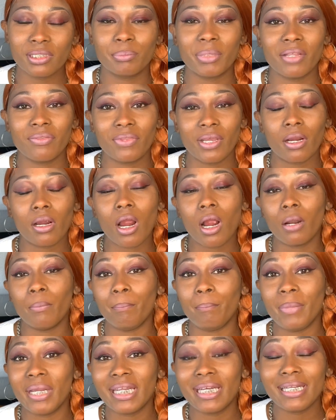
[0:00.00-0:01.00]
but there are
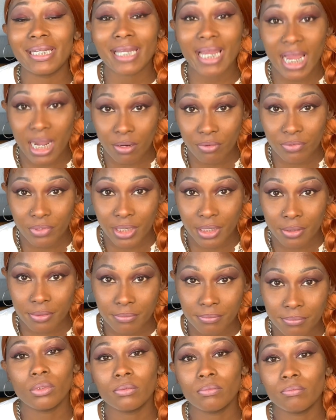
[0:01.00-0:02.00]
many out there.
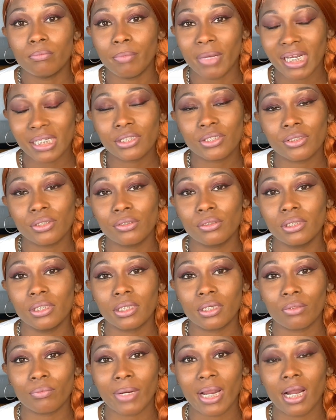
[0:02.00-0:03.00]
Make sure you look
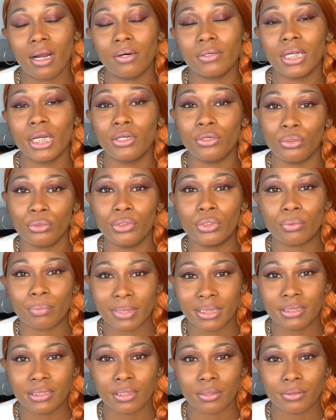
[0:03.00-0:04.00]
around and do your
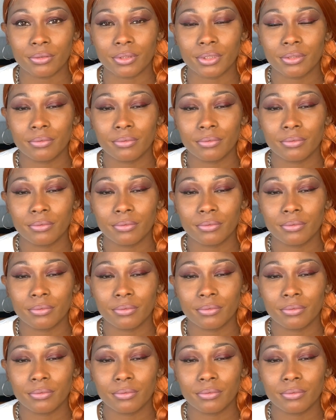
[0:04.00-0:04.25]
research.